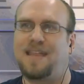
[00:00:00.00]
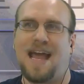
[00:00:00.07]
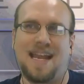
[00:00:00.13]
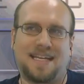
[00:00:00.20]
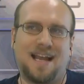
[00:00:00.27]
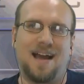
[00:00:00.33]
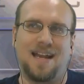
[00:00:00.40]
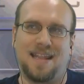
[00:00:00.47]

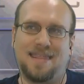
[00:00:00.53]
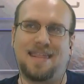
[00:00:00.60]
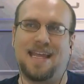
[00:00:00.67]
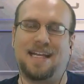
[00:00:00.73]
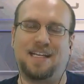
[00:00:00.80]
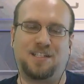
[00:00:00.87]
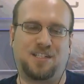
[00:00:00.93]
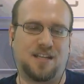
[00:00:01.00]
that kind of
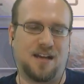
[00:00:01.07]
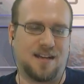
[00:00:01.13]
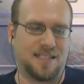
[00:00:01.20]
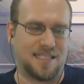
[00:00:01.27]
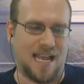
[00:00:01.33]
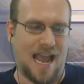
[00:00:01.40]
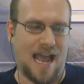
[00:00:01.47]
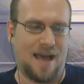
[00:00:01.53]
thing
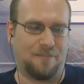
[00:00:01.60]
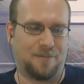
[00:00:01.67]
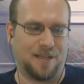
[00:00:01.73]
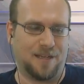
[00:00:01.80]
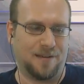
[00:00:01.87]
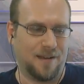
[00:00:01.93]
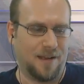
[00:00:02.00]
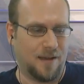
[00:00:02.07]
does
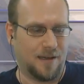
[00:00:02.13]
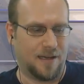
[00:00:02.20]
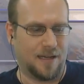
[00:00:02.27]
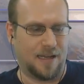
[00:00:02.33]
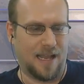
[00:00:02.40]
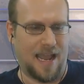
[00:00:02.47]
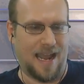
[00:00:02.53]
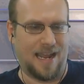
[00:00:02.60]
happen.
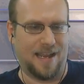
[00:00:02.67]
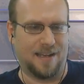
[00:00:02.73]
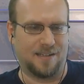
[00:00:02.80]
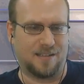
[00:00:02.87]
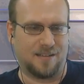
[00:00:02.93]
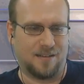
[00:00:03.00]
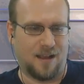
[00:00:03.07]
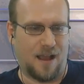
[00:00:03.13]

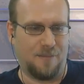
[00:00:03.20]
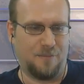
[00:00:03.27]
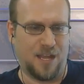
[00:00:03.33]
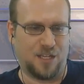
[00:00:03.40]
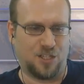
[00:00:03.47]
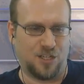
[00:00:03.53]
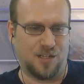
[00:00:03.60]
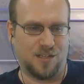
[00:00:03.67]
And I
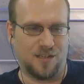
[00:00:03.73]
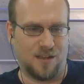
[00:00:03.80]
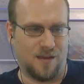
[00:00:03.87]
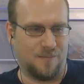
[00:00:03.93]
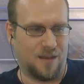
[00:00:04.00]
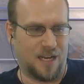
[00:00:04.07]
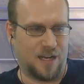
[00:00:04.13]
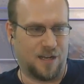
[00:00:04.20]
mentioned
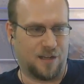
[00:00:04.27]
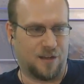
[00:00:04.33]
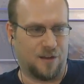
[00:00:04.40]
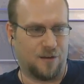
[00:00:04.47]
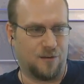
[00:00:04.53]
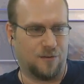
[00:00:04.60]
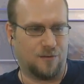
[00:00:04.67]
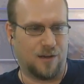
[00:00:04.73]
a minute
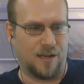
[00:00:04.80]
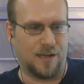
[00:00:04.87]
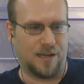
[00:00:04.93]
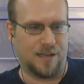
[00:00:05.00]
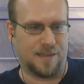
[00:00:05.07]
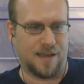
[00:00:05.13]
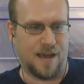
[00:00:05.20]
ago the